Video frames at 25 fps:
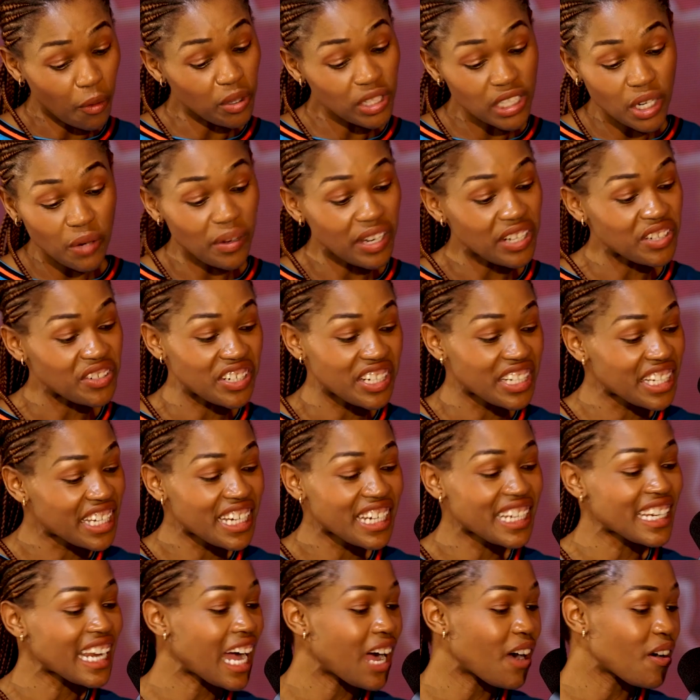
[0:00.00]
the water we are
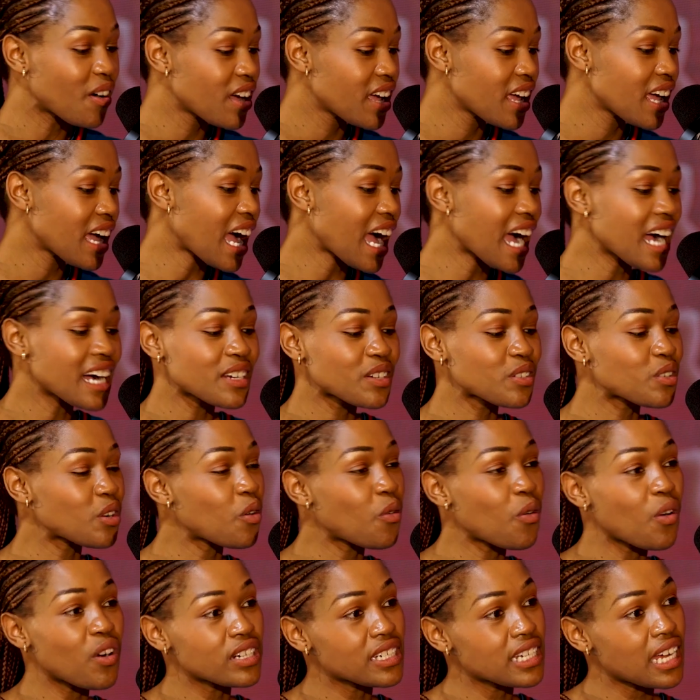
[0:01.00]
drinking now,
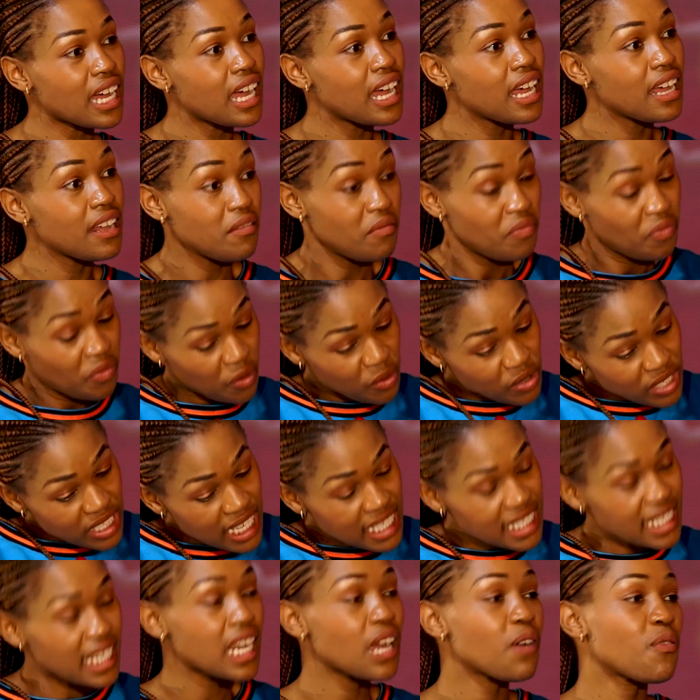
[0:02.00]
agrico water.
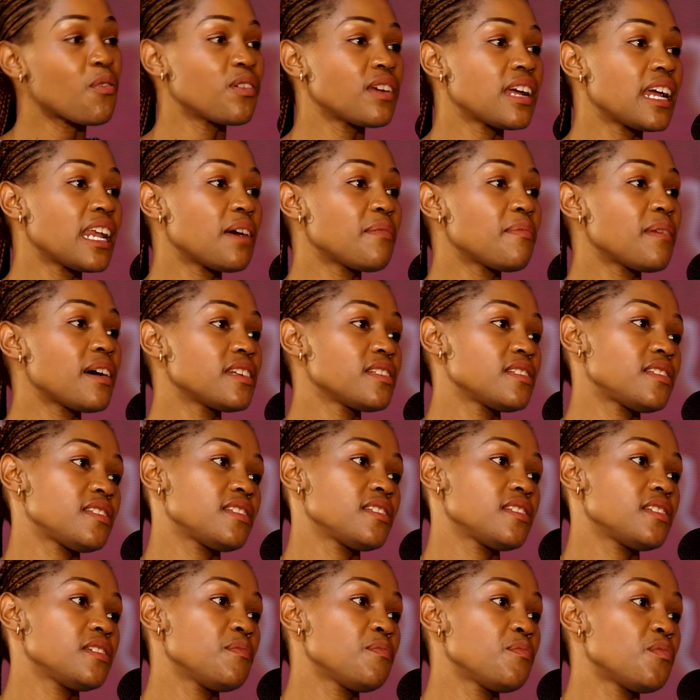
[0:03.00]
Uzenzele wona
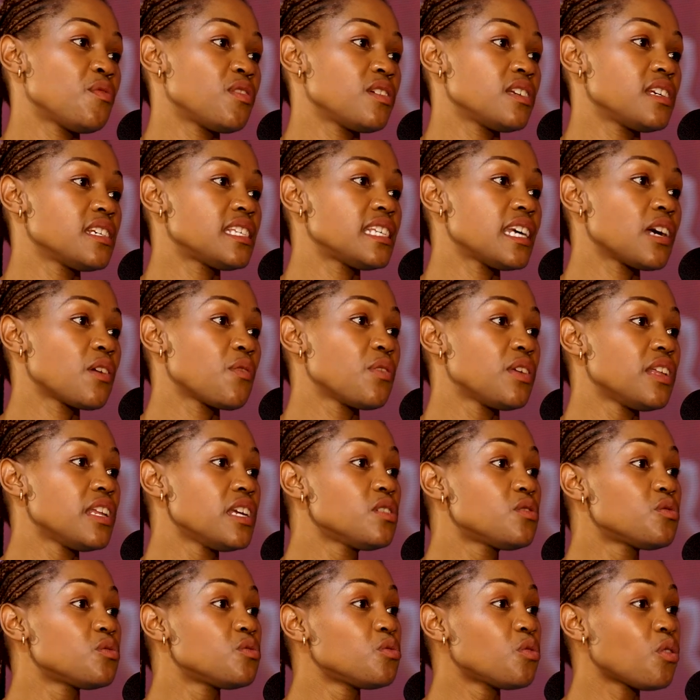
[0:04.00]
lamanzi imboni, saying we
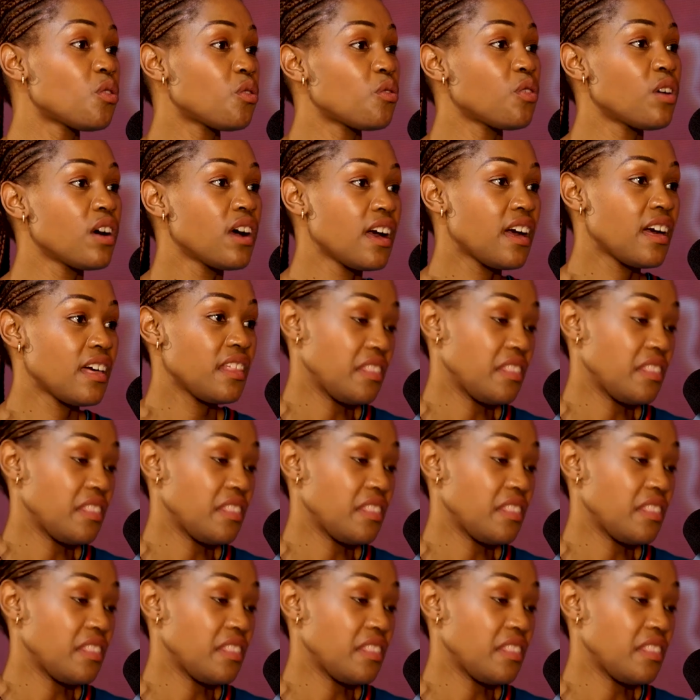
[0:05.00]
need to know